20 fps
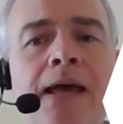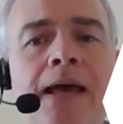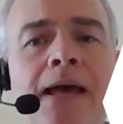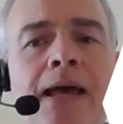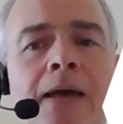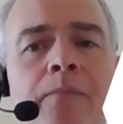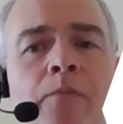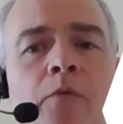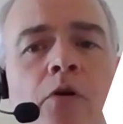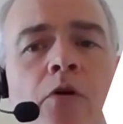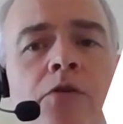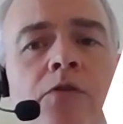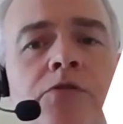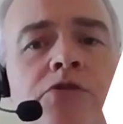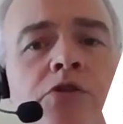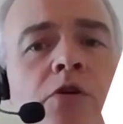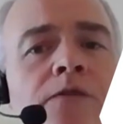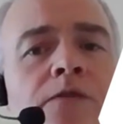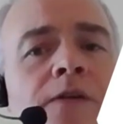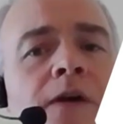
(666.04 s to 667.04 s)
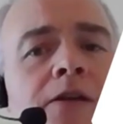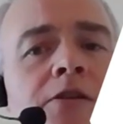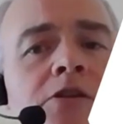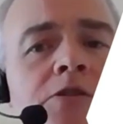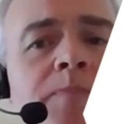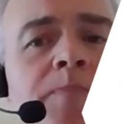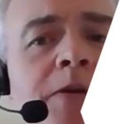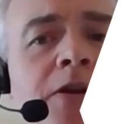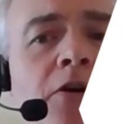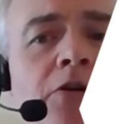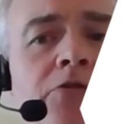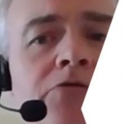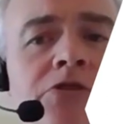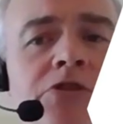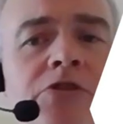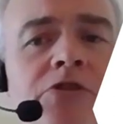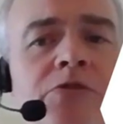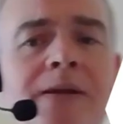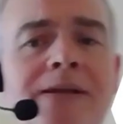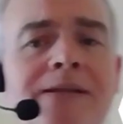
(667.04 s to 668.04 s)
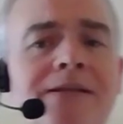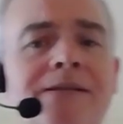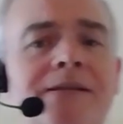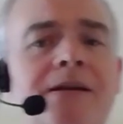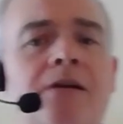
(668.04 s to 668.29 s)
Um, so far there's been 120